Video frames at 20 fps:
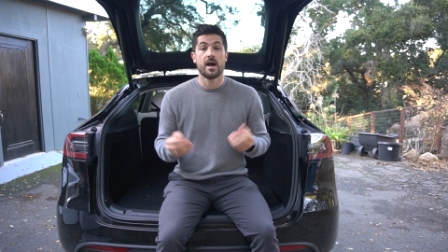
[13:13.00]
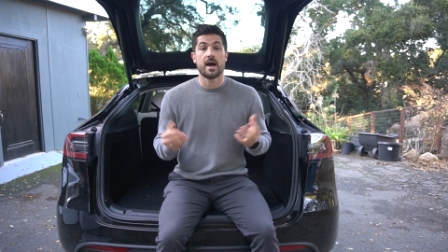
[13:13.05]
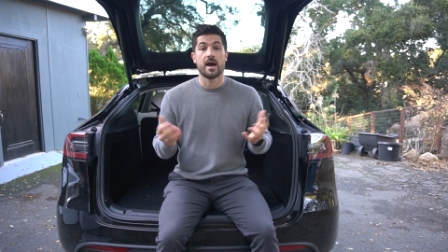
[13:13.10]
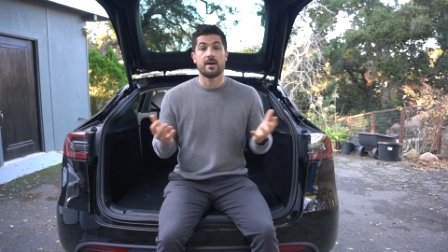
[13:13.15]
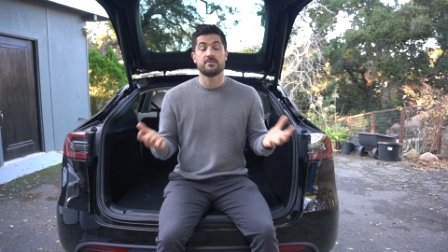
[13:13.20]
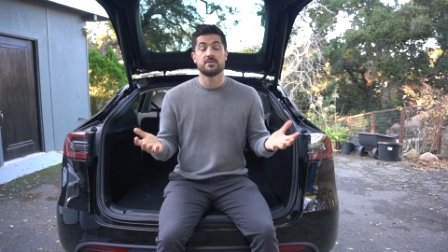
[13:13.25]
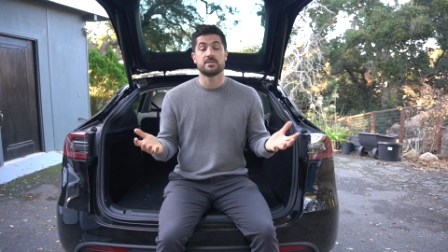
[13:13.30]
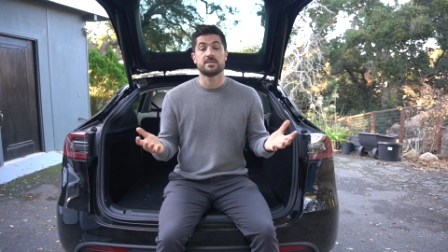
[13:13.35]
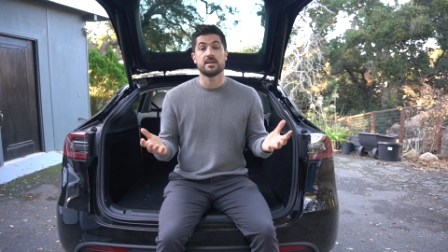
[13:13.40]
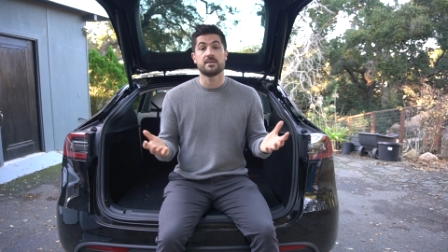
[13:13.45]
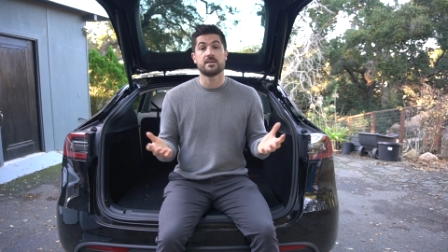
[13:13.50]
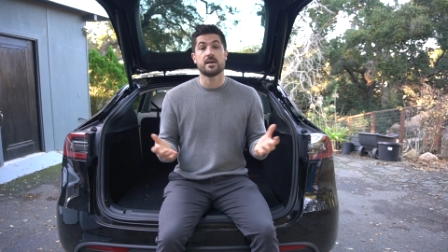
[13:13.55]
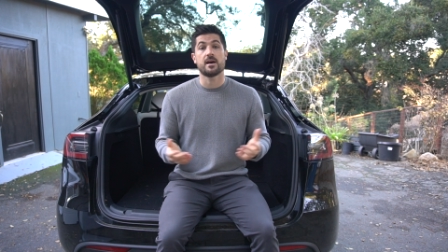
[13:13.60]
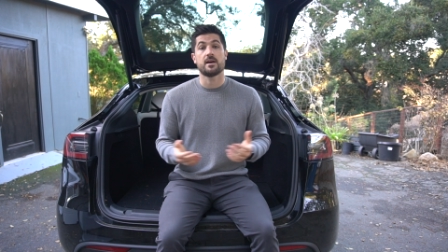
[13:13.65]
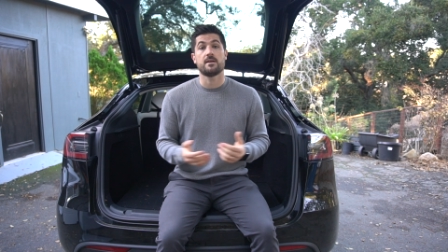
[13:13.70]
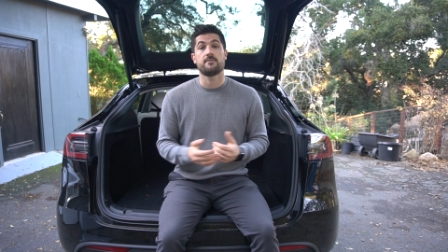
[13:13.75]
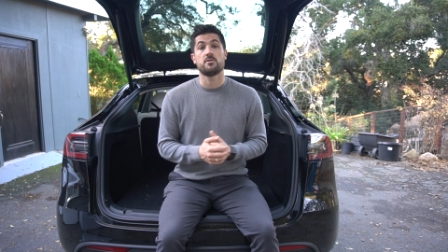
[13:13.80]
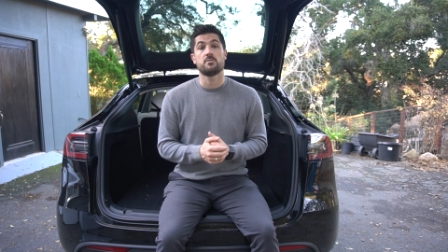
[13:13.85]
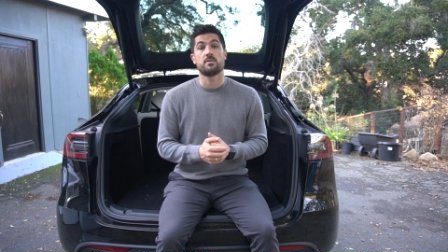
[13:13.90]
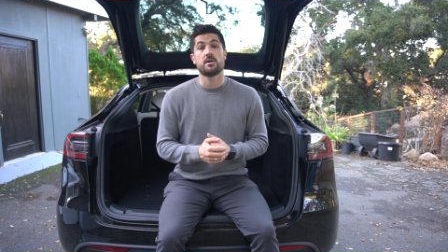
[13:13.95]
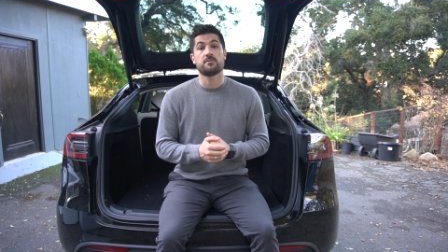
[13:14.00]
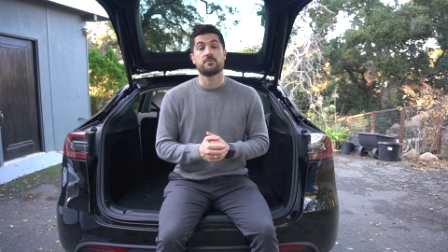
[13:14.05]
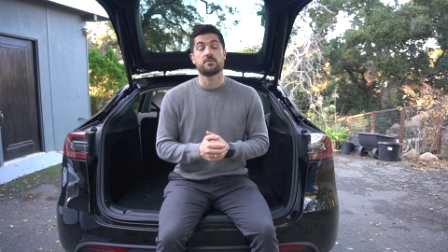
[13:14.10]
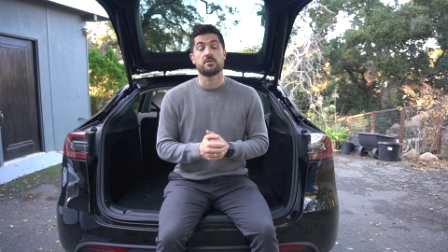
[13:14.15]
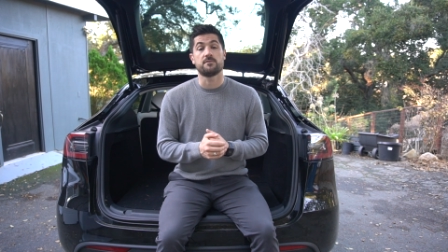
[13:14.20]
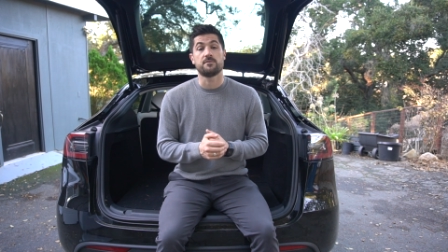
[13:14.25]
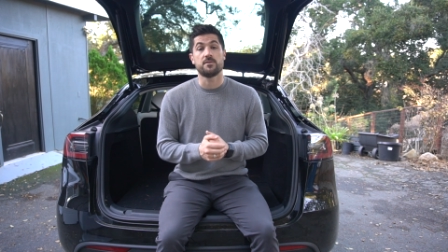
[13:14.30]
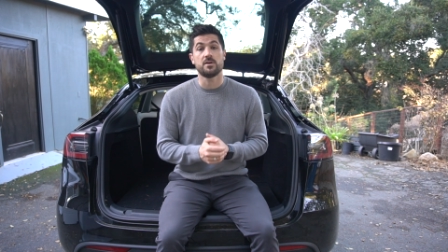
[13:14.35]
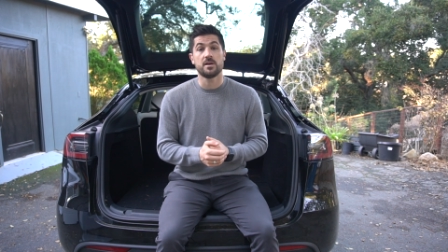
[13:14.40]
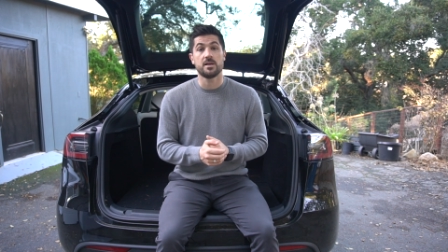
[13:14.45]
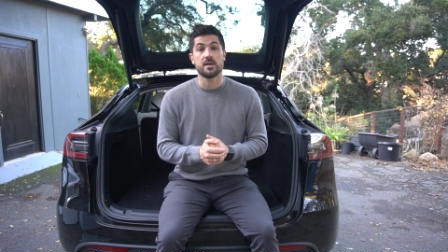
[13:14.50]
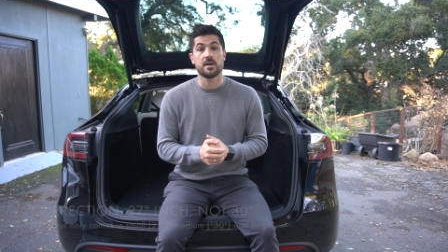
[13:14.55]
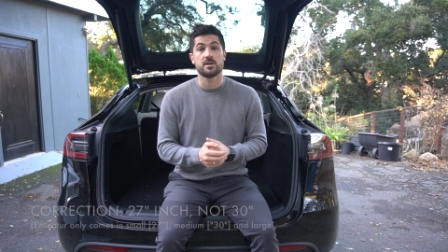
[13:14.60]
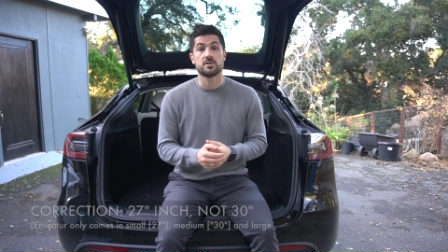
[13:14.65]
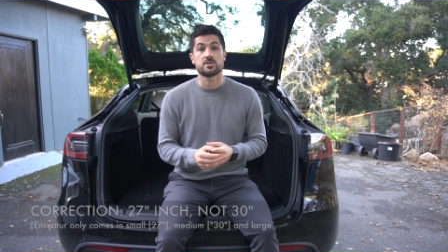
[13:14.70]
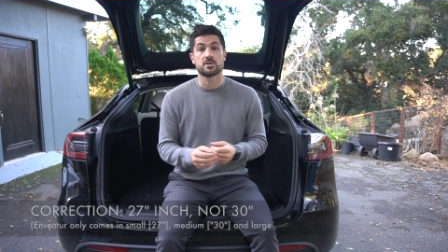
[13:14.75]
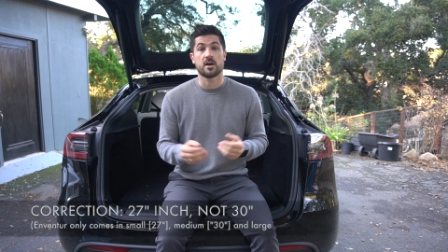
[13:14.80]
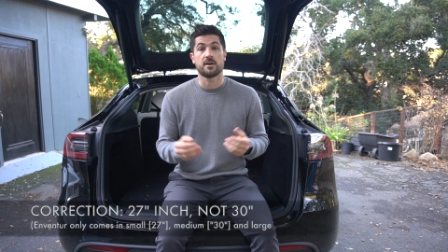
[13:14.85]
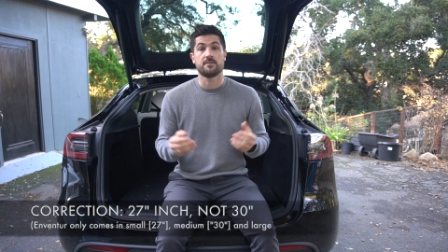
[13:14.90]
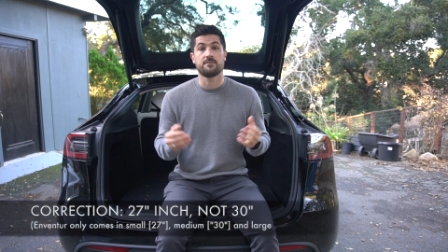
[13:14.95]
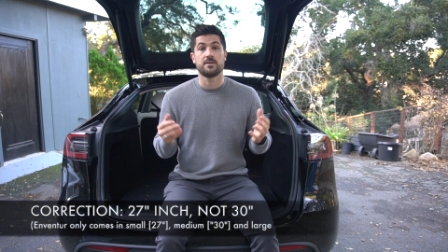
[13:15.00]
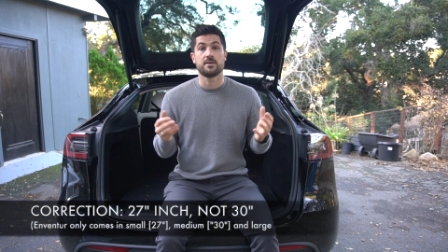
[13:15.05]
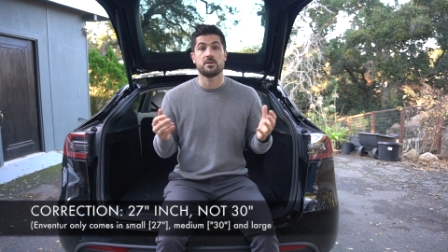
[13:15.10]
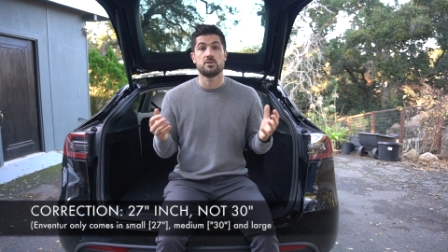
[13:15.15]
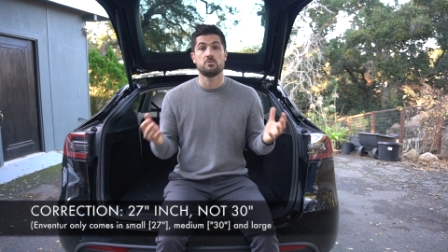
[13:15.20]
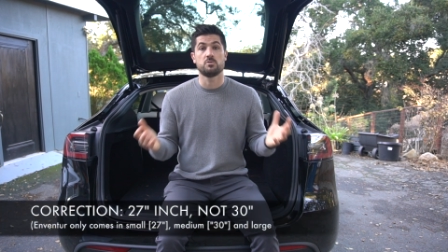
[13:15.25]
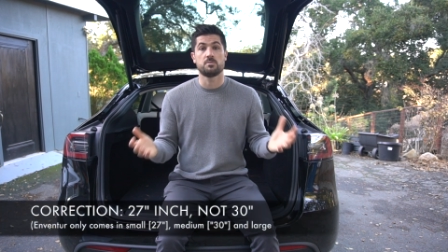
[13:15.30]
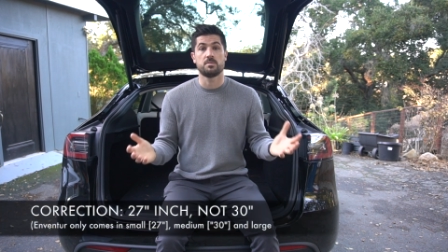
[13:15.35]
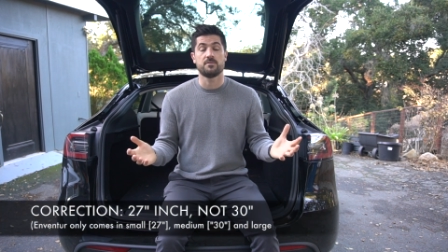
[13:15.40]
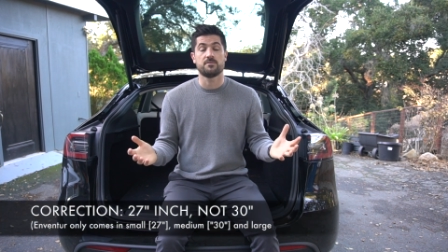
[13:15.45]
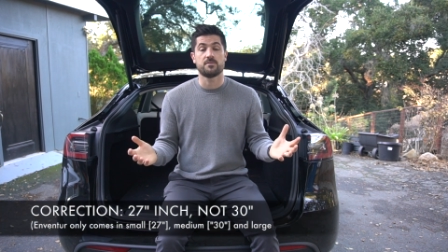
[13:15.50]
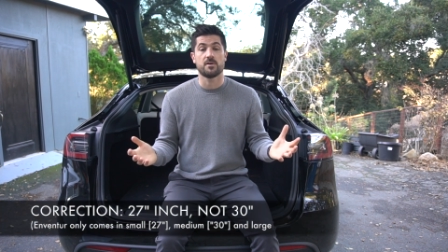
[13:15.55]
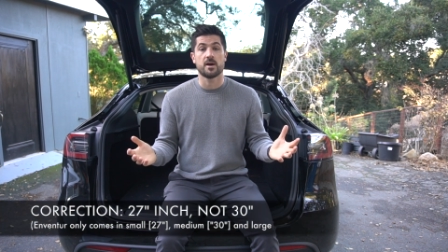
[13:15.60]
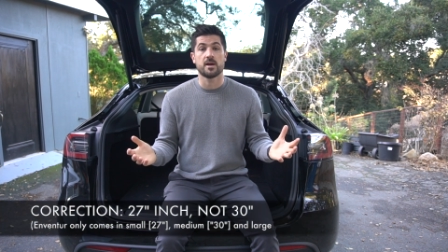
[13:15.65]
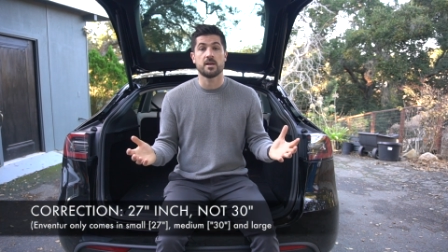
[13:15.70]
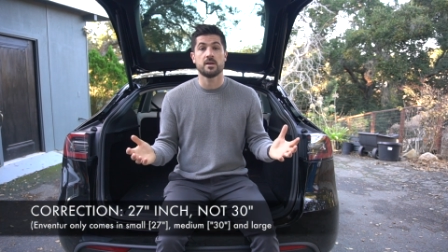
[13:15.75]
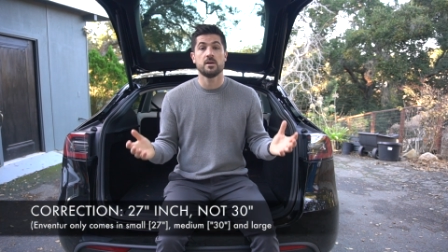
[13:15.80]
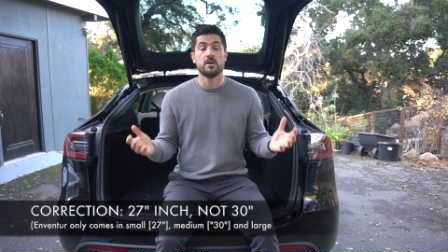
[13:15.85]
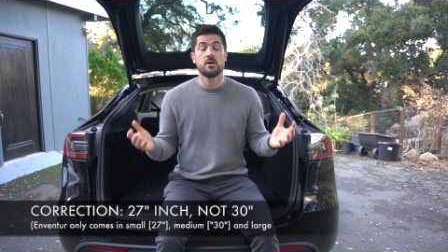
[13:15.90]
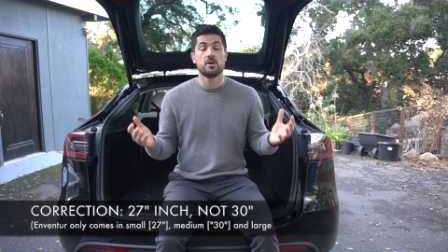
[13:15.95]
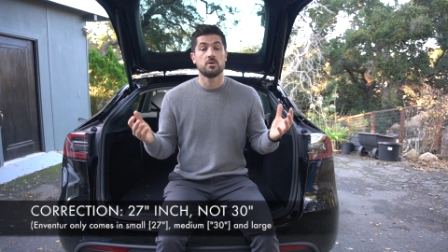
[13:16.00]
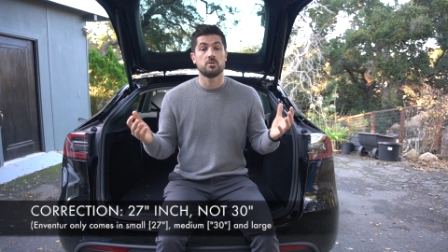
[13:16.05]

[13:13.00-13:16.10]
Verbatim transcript: Having said that, if you went for the 30-inch, I think you would be fine.